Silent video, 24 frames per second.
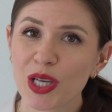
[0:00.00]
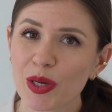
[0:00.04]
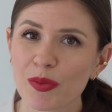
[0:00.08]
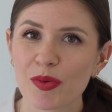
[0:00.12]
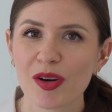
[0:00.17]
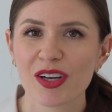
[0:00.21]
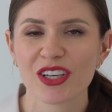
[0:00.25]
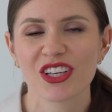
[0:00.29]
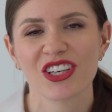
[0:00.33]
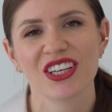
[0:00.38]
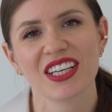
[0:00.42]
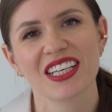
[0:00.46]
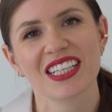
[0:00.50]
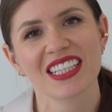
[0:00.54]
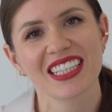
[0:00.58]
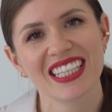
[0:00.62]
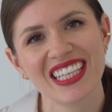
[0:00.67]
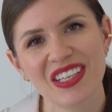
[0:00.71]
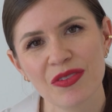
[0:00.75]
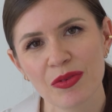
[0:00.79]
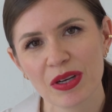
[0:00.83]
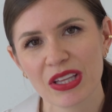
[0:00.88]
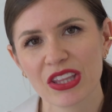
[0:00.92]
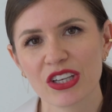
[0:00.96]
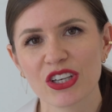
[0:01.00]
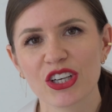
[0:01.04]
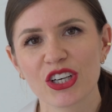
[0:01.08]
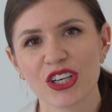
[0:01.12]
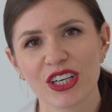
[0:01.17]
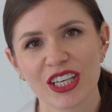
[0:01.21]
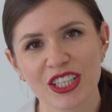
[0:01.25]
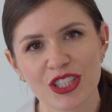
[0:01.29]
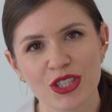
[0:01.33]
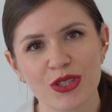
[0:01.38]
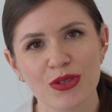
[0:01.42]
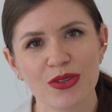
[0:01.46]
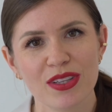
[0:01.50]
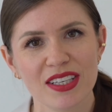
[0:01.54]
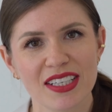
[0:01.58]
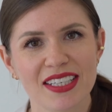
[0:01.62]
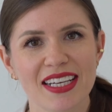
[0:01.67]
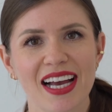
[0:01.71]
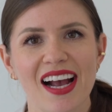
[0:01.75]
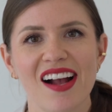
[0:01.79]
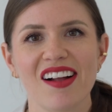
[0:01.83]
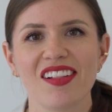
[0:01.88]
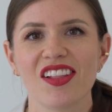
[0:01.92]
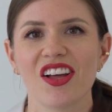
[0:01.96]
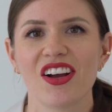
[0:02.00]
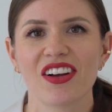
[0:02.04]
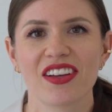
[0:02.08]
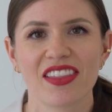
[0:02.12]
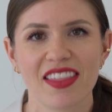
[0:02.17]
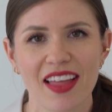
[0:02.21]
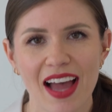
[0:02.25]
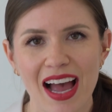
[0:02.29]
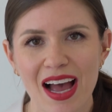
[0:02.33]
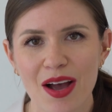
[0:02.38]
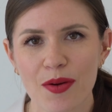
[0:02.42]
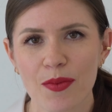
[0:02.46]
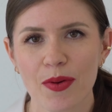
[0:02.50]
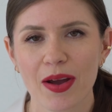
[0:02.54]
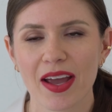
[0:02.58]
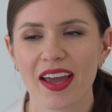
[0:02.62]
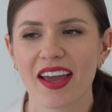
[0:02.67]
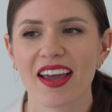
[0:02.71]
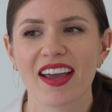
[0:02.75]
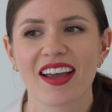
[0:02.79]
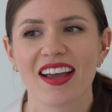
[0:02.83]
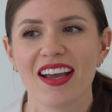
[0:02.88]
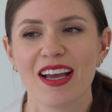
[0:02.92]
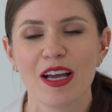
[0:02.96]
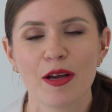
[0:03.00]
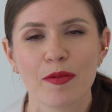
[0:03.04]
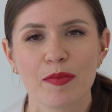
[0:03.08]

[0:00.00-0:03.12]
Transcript: I want you to clean with her and do the dialogue that way,